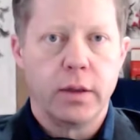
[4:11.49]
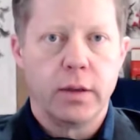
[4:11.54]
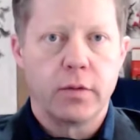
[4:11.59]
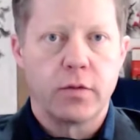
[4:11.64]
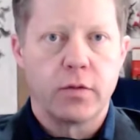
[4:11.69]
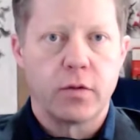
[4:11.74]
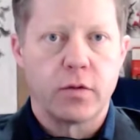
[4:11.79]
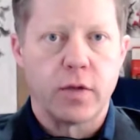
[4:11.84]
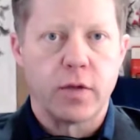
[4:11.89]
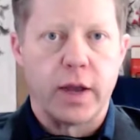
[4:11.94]

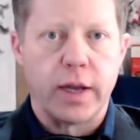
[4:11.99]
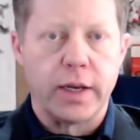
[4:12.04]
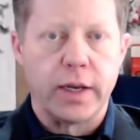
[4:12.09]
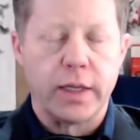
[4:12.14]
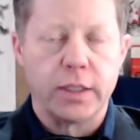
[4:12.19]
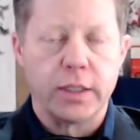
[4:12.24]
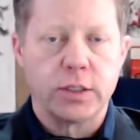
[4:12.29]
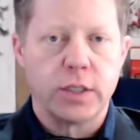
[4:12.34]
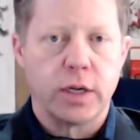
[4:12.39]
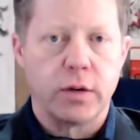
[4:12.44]
society
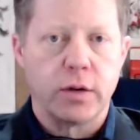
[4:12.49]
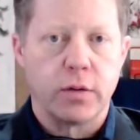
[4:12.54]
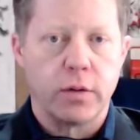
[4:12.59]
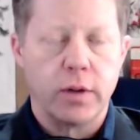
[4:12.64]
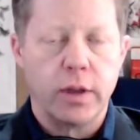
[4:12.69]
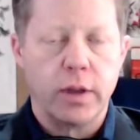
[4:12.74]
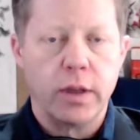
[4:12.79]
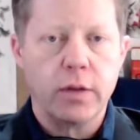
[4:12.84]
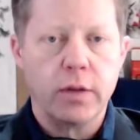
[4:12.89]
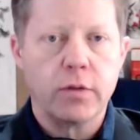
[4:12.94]
in
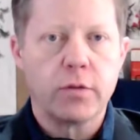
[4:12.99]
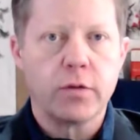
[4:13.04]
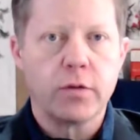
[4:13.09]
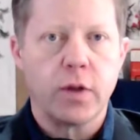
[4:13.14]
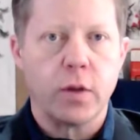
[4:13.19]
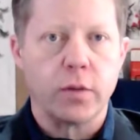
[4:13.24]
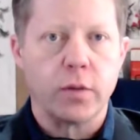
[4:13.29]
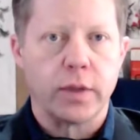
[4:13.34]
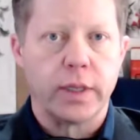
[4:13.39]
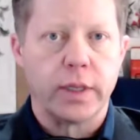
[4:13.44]
general
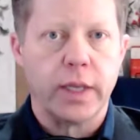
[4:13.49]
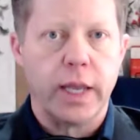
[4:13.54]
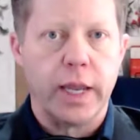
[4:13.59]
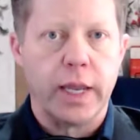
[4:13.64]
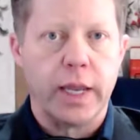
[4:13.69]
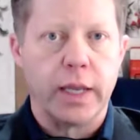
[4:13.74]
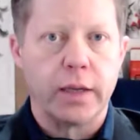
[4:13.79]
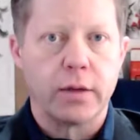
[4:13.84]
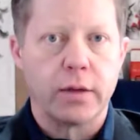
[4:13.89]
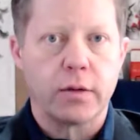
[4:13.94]
slowly
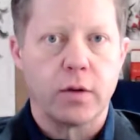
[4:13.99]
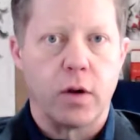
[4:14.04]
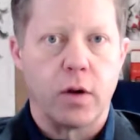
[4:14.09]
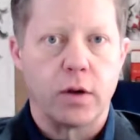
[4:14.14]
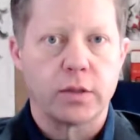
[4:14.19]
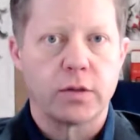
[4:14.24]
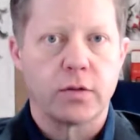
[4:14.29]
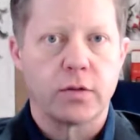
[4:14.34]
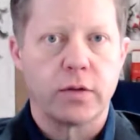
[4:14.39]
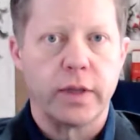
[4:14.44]
and
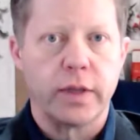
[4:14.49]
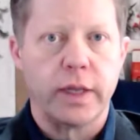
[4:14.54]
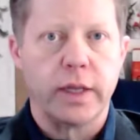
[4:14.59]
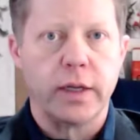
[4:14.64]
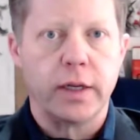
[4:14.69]
cautiously.